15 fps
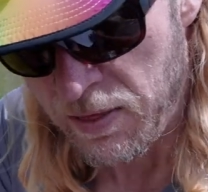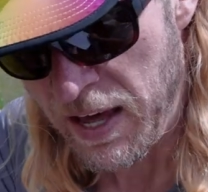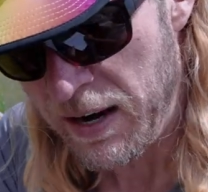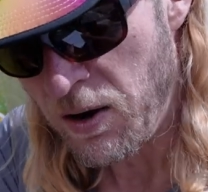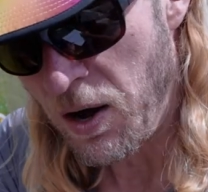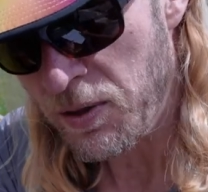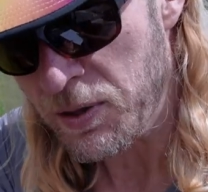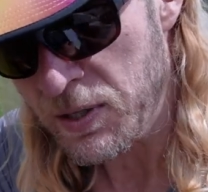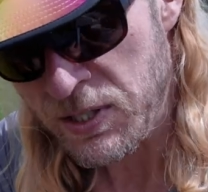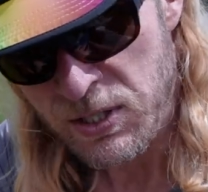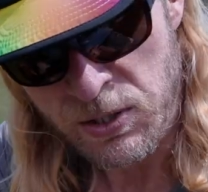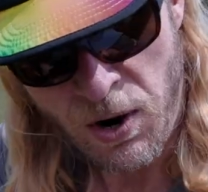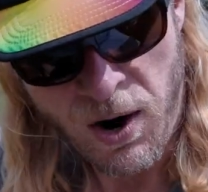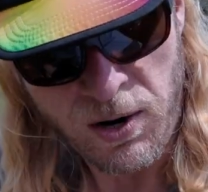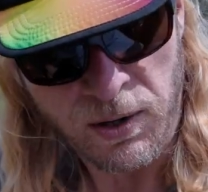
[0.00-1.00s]
Then on the
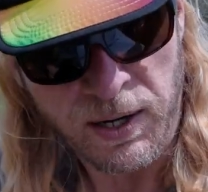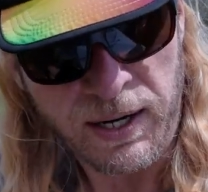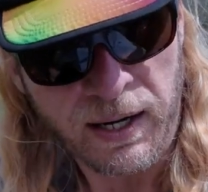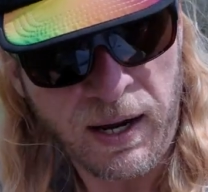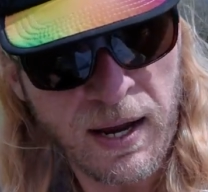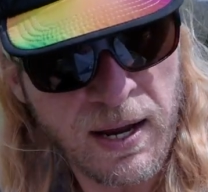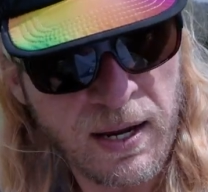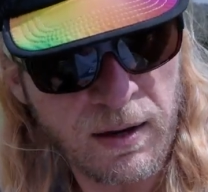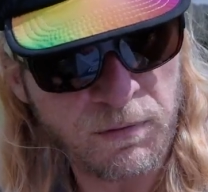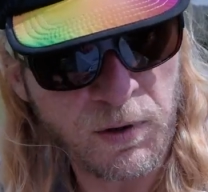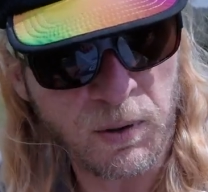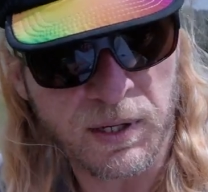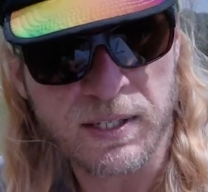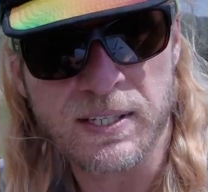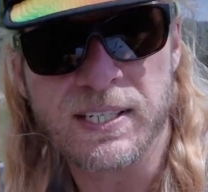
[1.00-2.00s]
Starlink,
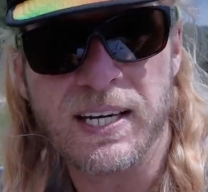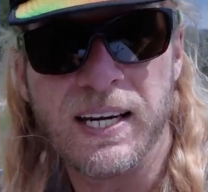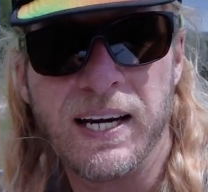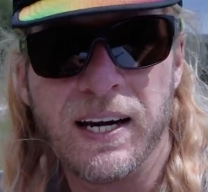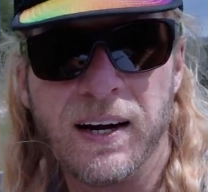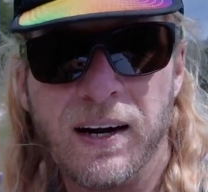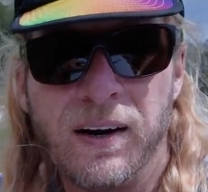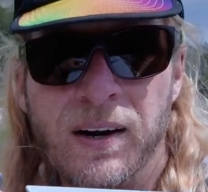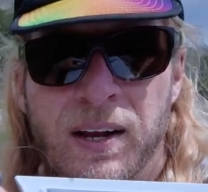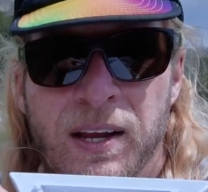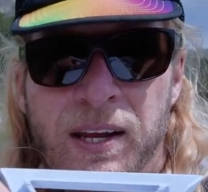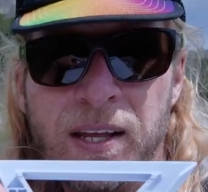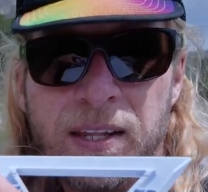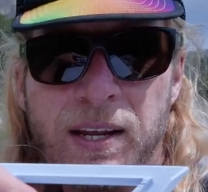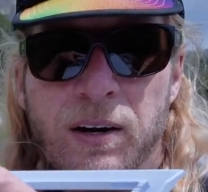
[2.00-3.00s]
if you can see here,
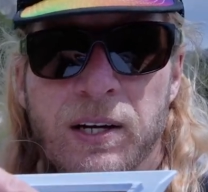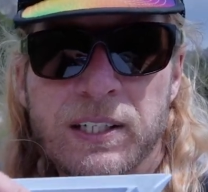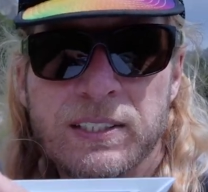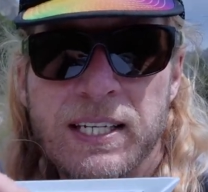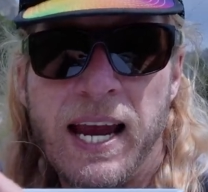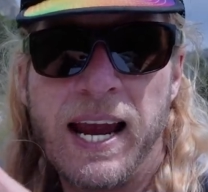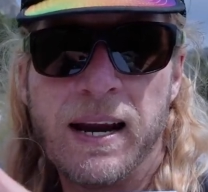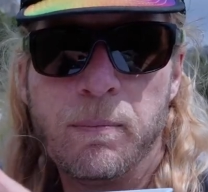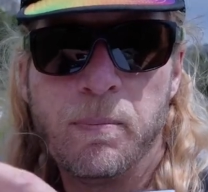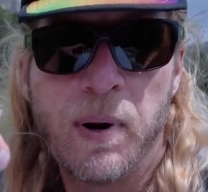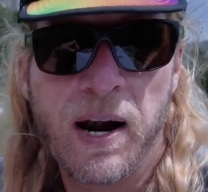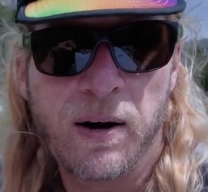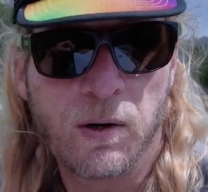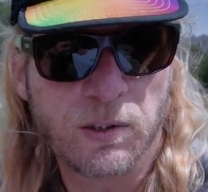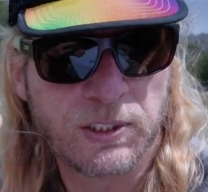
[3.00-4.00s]
there is a
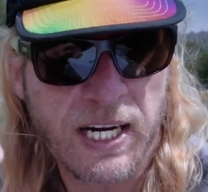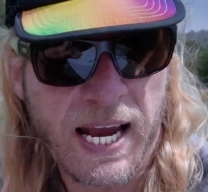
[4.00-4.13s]
barrel